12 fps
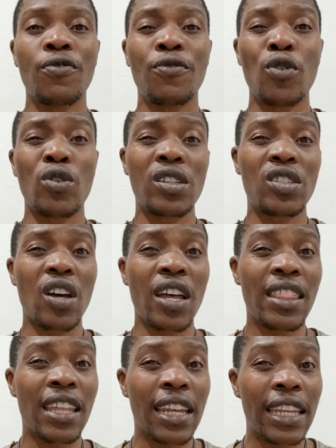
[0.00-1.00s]
focus
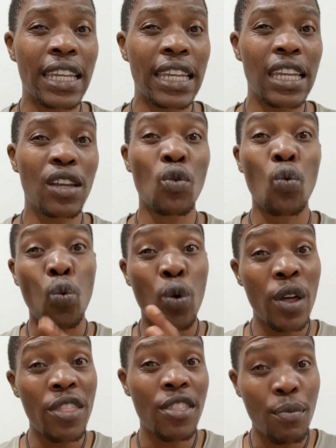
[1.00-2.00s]
on the league
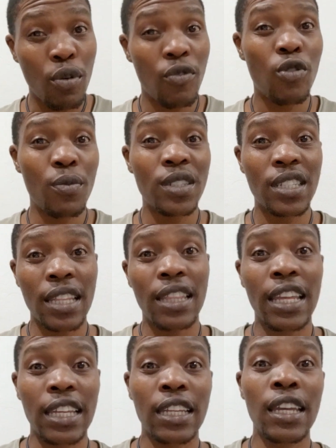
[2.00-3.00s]
with the performance that
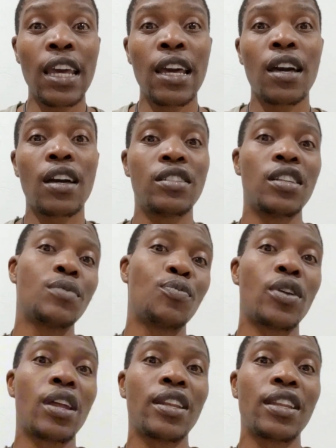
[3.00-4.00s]
they just
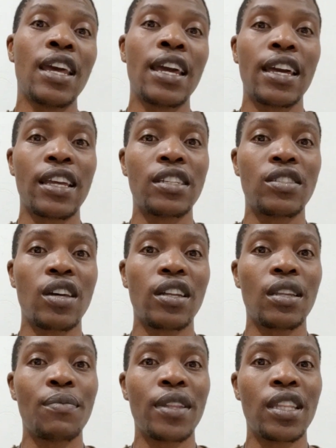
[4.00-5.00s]
put out against
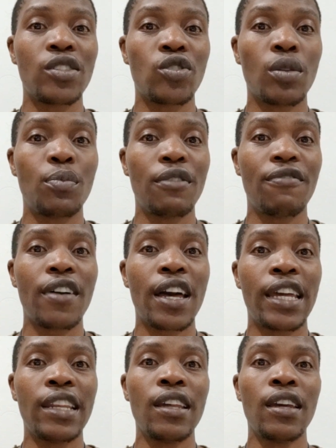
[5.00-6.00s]
Tottenham, and they should be
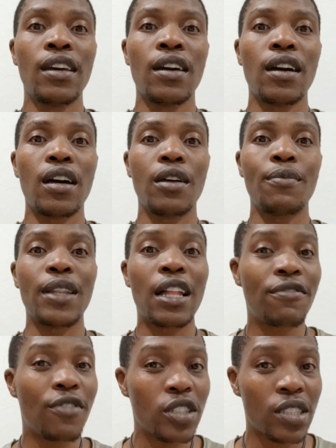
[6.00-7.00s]
fine. Lyle
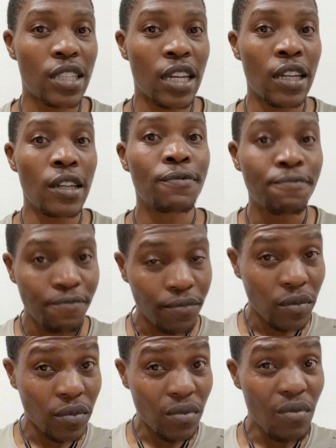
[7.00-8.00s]
Foster,
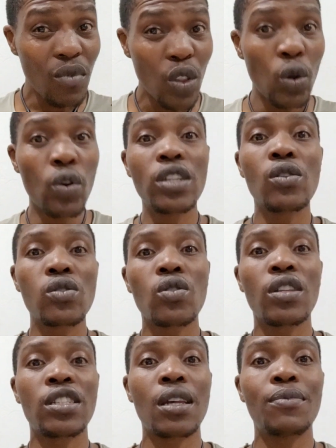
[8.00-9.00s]
who is
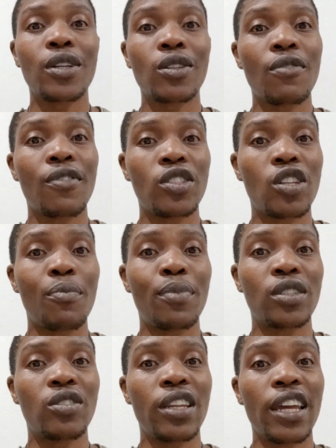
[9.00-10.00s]
also the subject of our
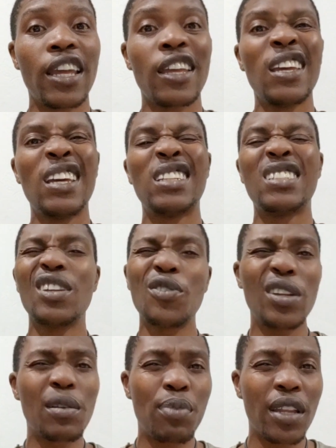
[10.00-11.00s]
topic today, didn't
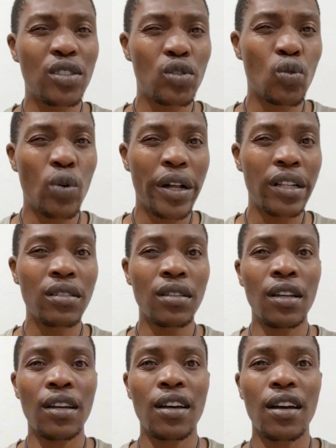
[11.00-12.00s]
really play too well
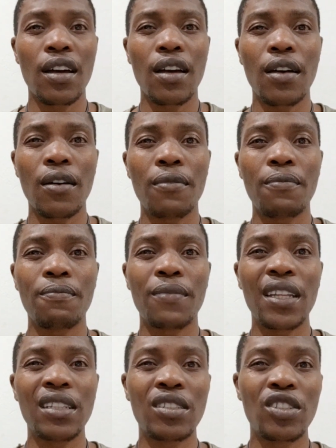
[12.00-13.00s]

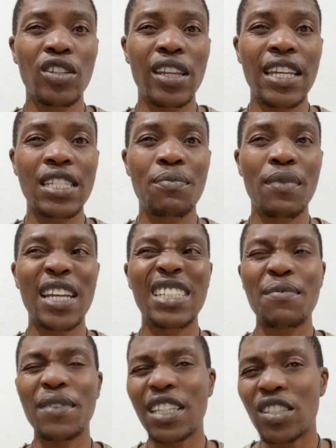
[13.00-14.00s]
in today's match.
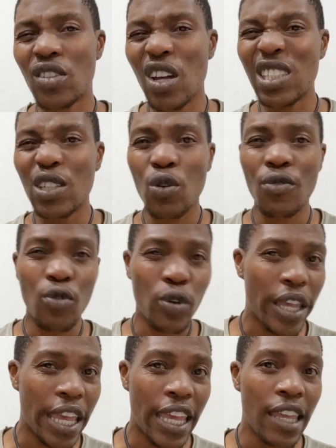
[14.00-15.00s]
I mean, he started off
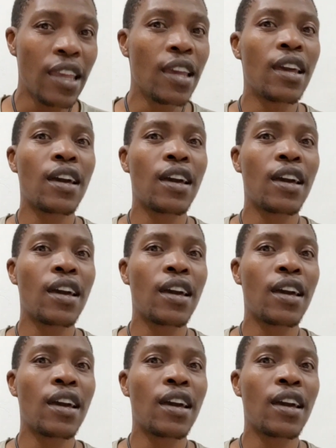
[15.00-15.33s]
okay.